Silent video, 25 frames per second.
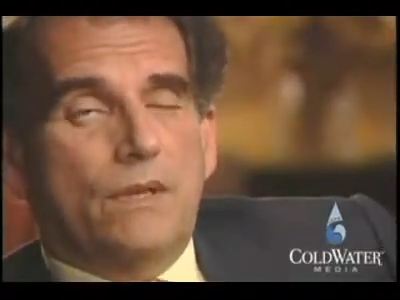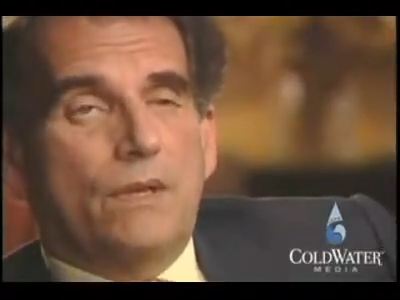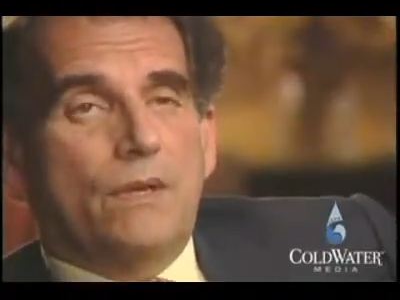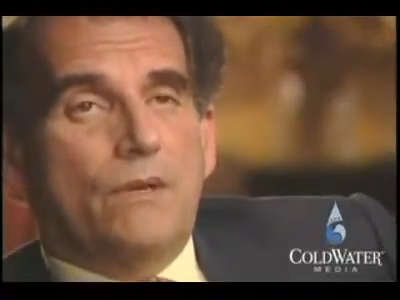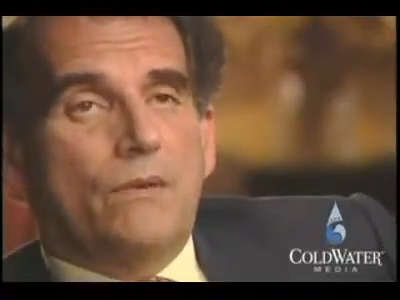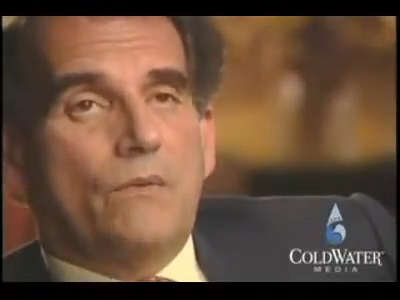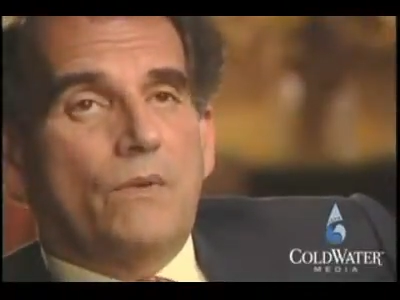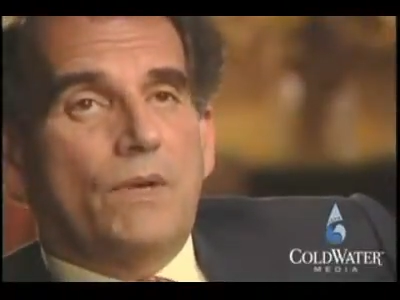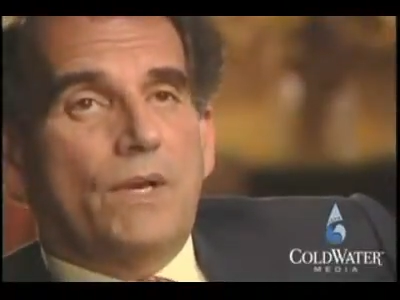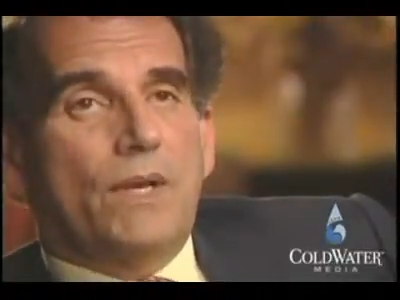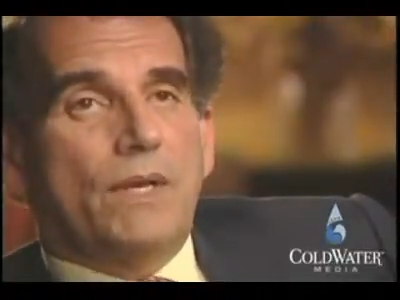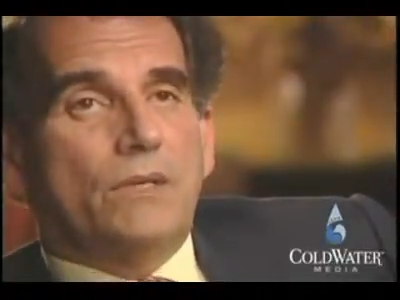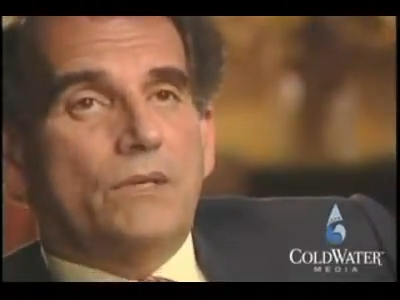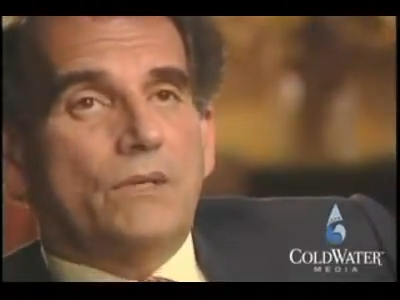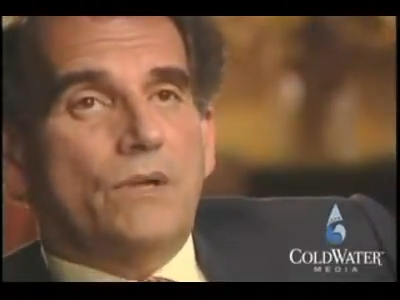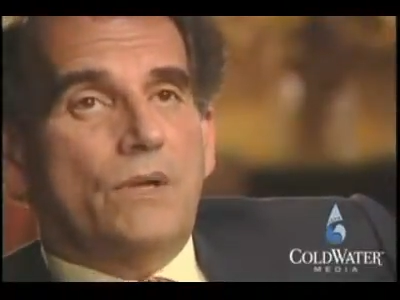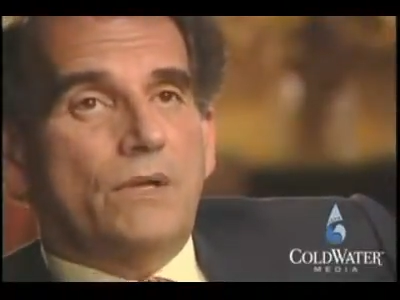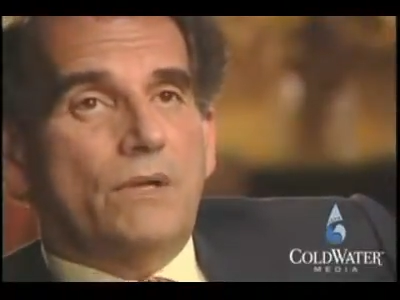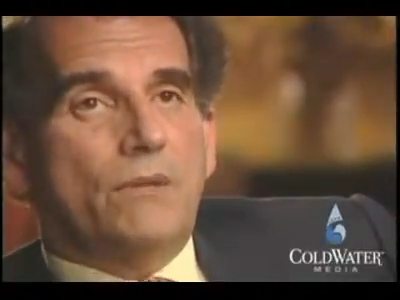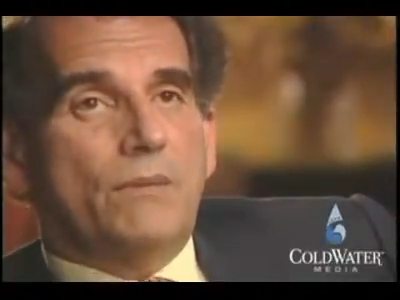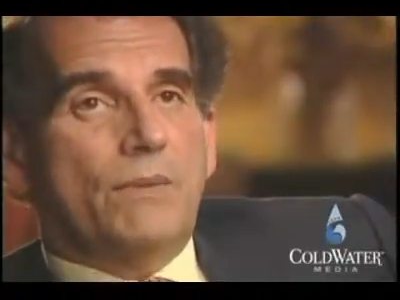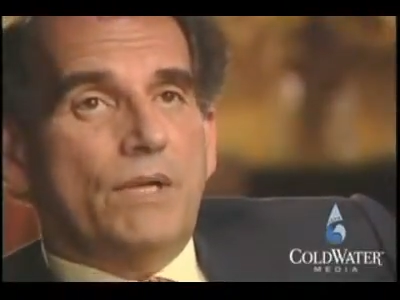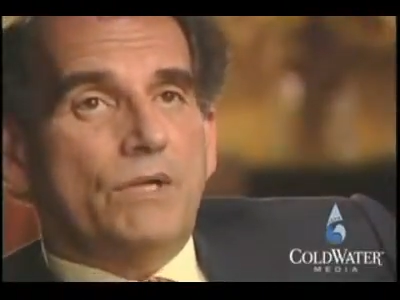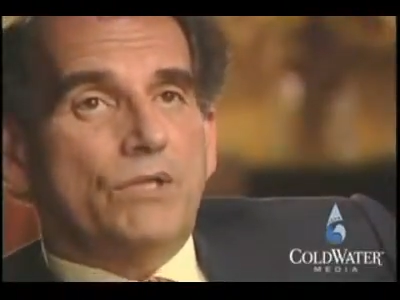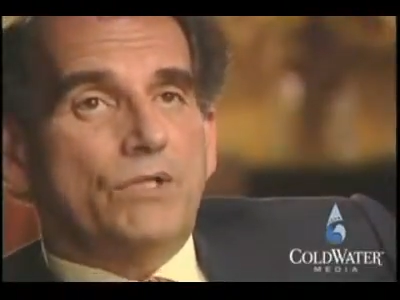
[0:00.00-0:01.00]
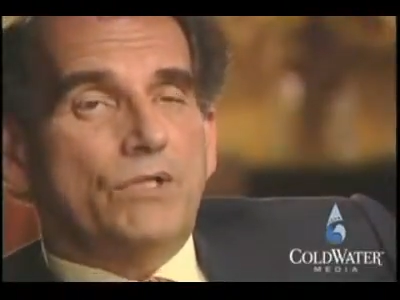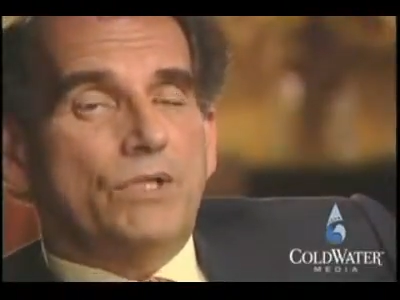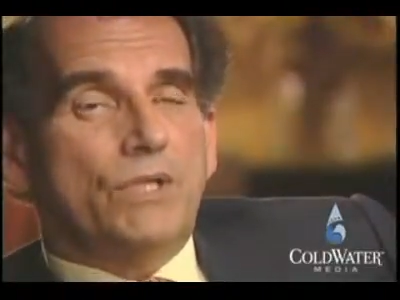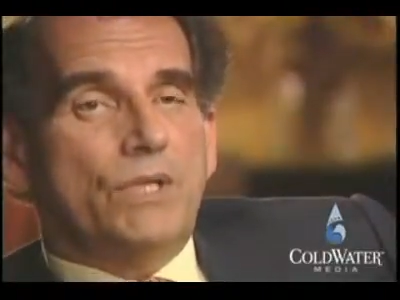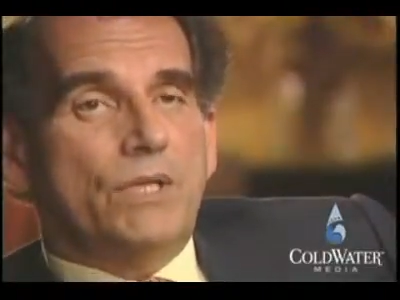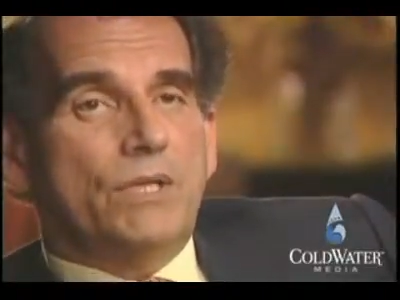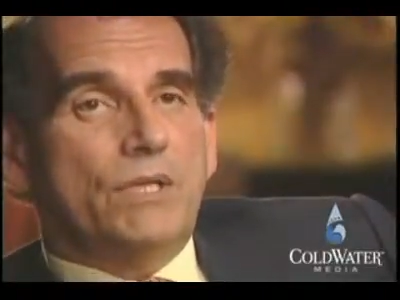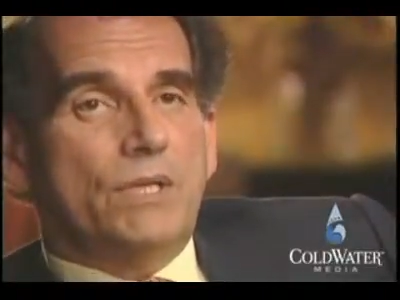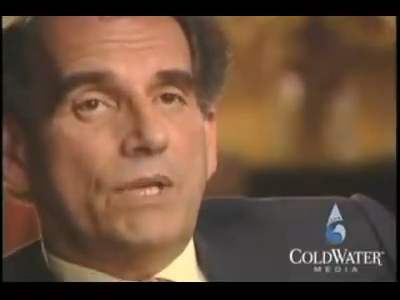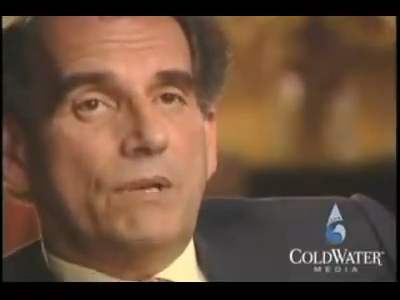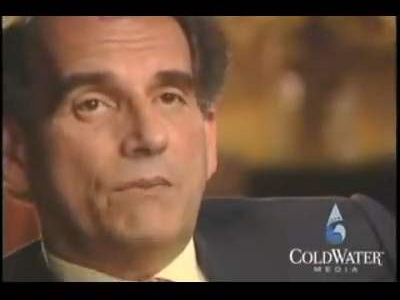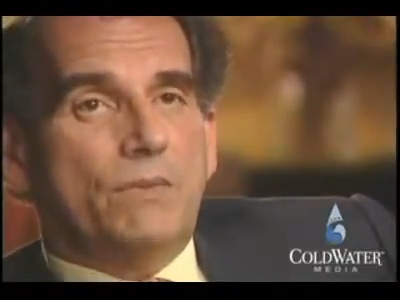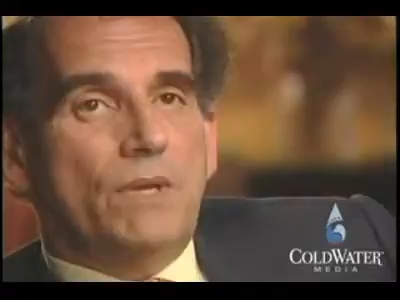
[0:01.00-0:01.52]
When I talk about sheer
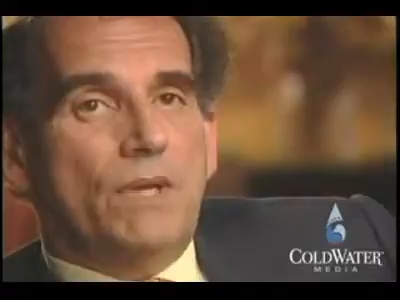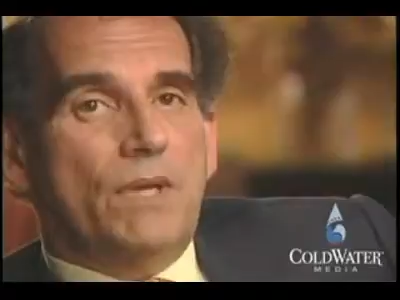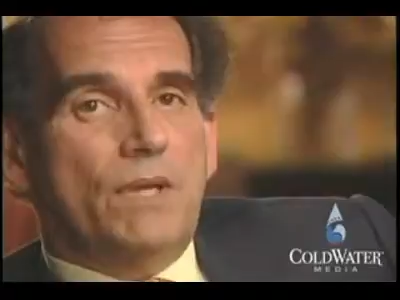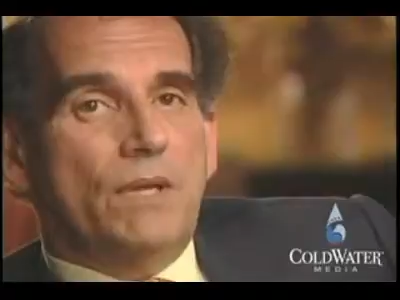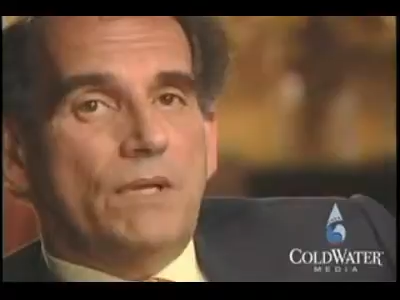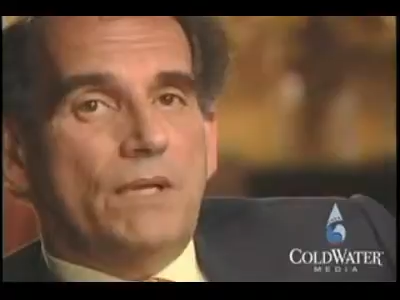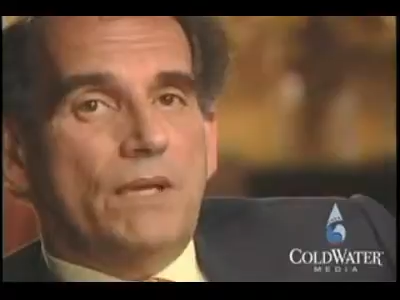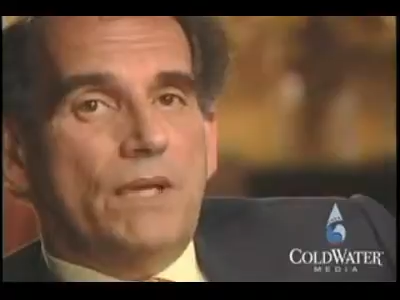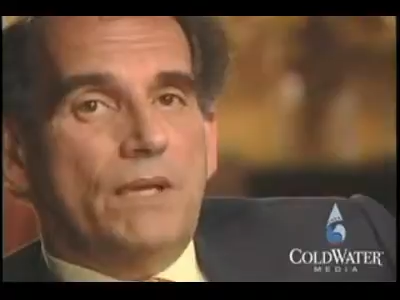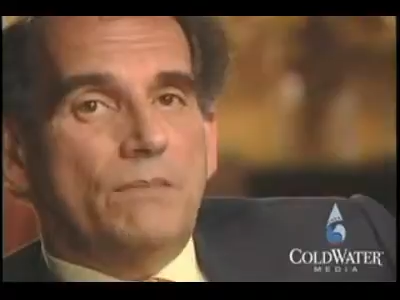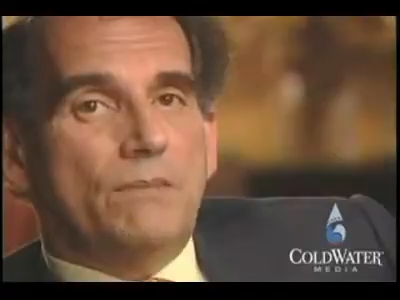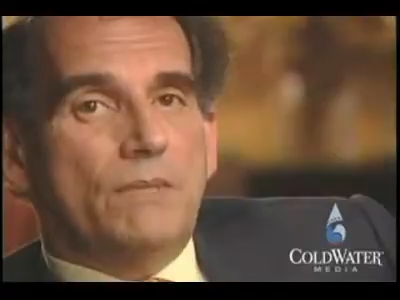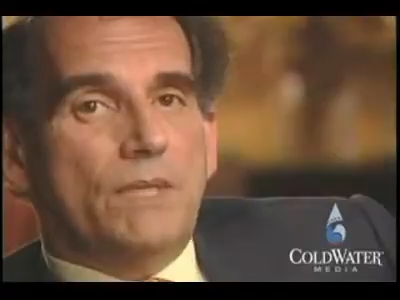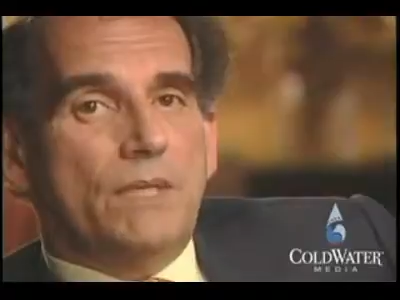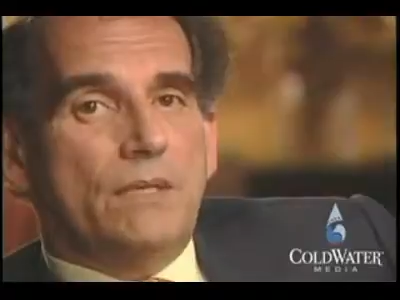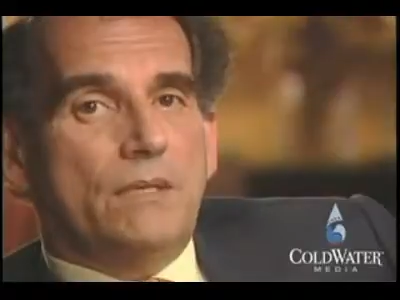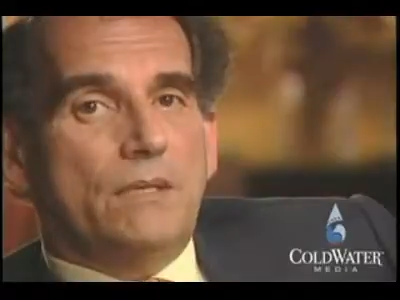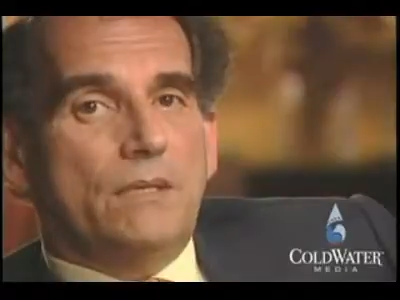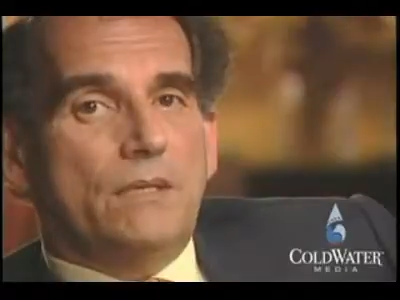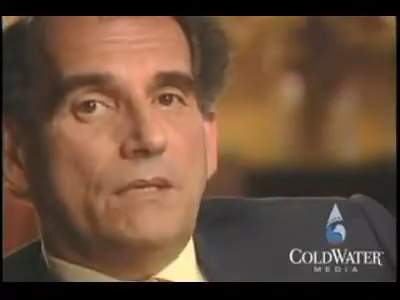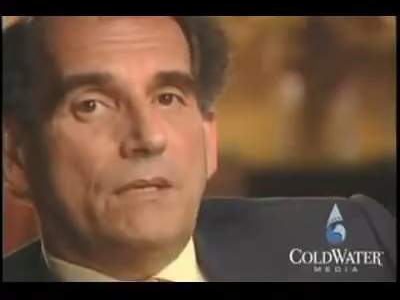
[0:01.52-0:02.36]
dumb luck, I mean